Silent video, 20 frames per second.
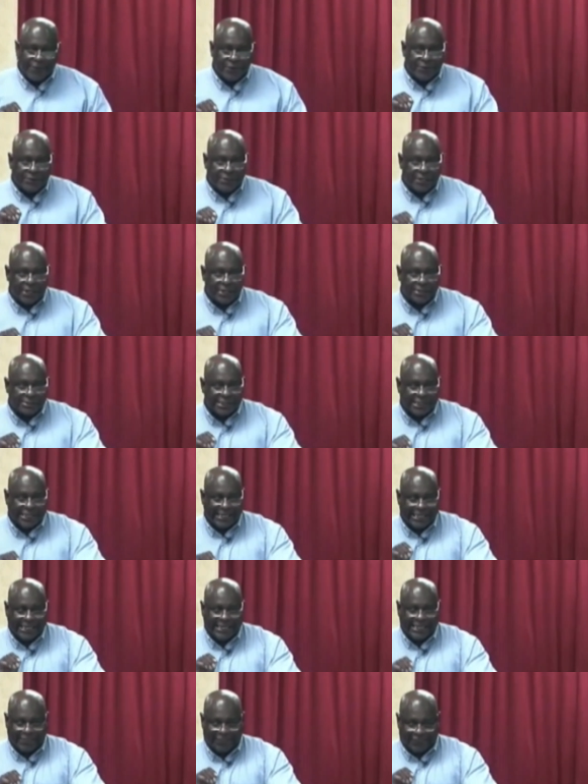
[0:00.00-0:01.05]
does
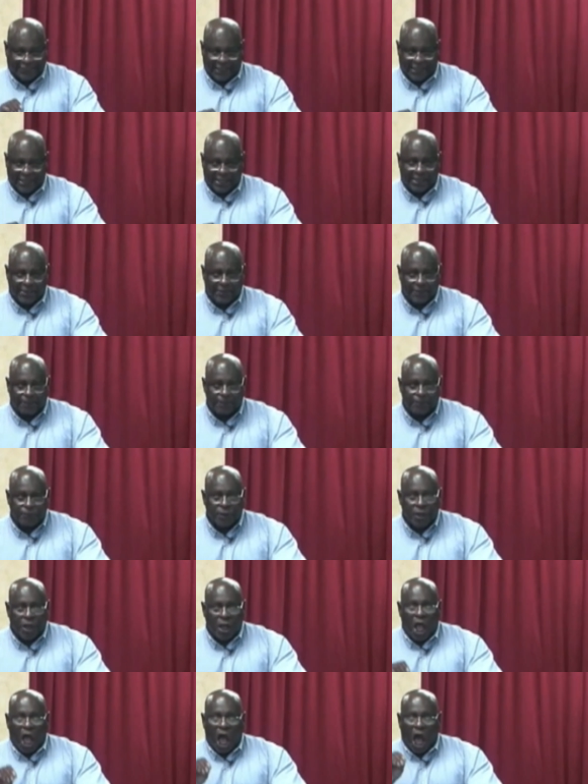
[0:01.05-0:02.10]
anything
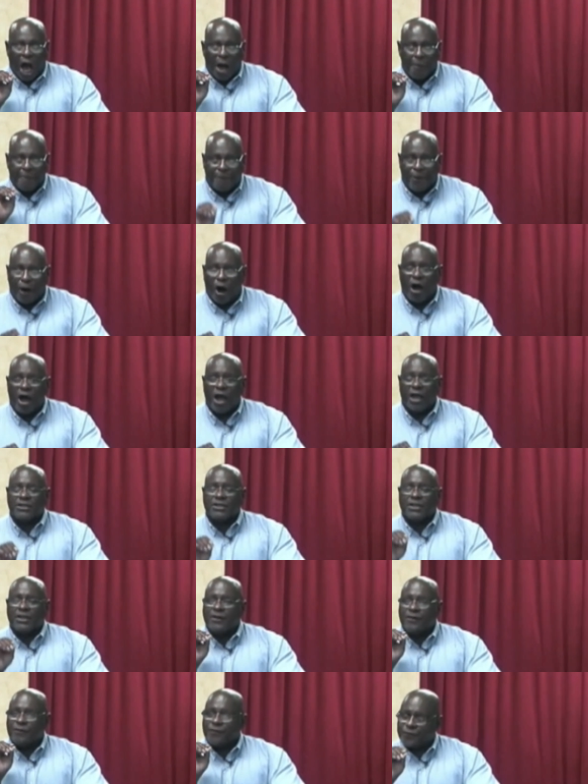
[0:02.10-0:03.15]
apart
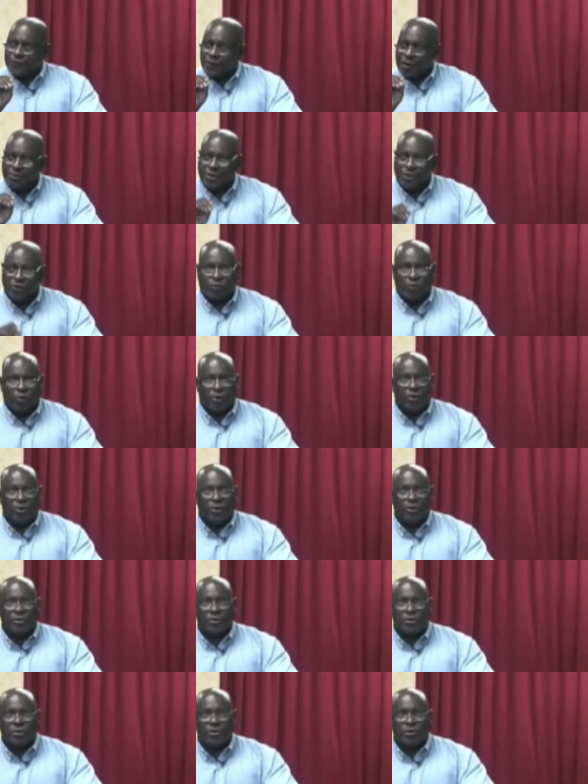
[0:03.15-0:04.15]
from his word.